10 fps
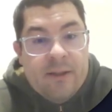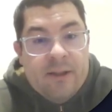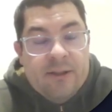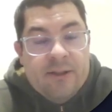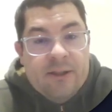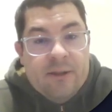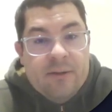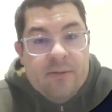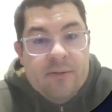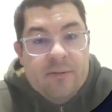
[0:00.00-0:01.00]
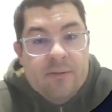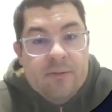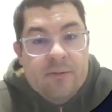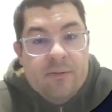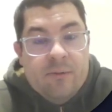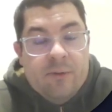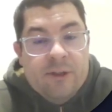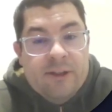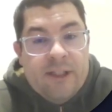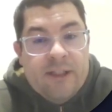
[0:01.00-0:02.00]
So once
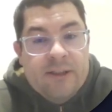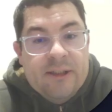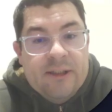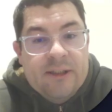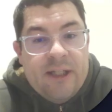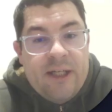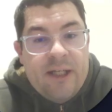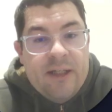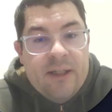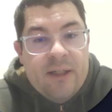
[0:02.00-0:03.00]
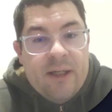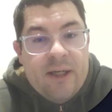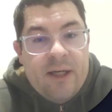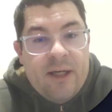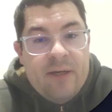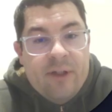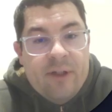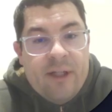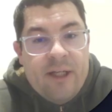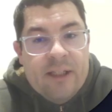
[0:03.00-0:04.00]
that's done signing,
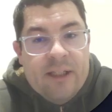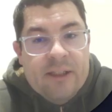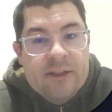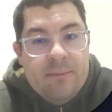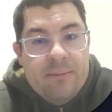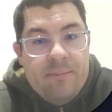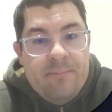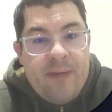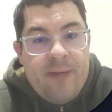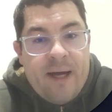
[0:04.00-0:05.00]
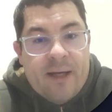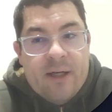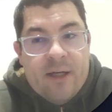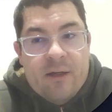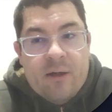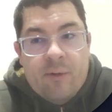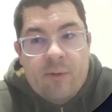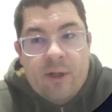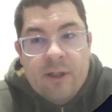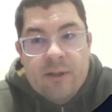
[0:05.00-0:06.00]
everything is back in our
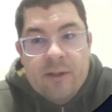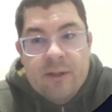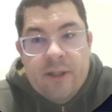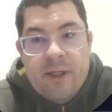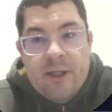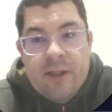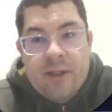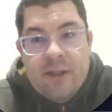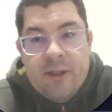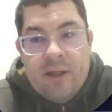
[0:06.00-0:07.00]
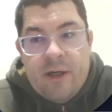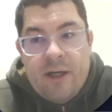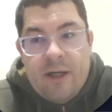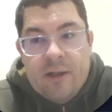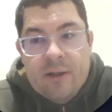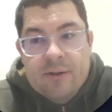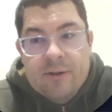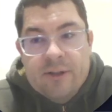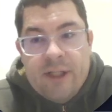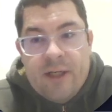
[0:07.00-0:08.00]
wallet, our
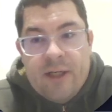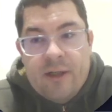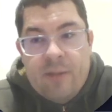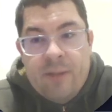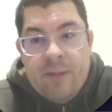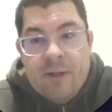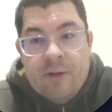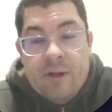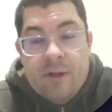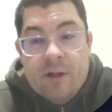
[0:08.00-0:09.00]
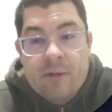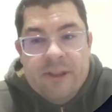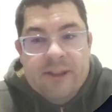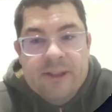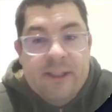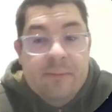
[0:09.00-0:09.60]
algos, and our Bitcoin, or GoBTC.